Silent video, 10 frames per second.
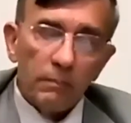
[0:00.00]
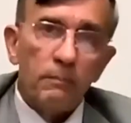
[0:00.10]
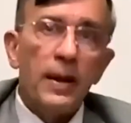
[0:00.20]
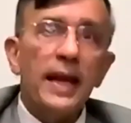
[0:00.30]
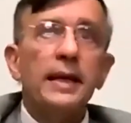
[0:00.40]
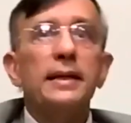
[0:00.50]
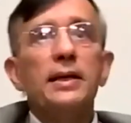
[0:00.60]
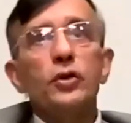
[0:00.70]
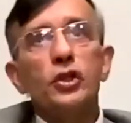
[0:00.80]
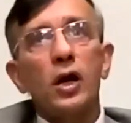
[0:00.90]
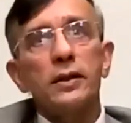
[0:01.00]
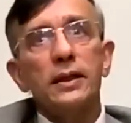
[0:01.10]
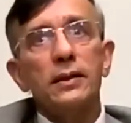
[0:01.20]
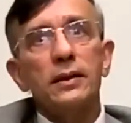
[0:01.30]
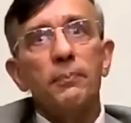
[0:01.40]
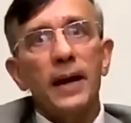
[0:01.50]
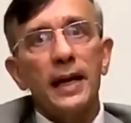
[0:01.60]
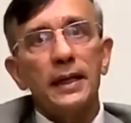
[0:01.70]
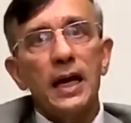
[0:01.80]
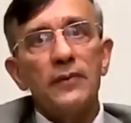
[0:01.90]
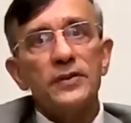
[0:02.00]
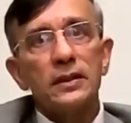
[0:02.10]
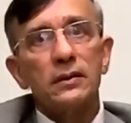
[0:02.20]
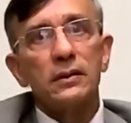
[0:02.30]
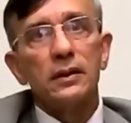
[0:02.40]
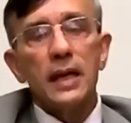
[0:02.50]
Break it into shorter paragraphs.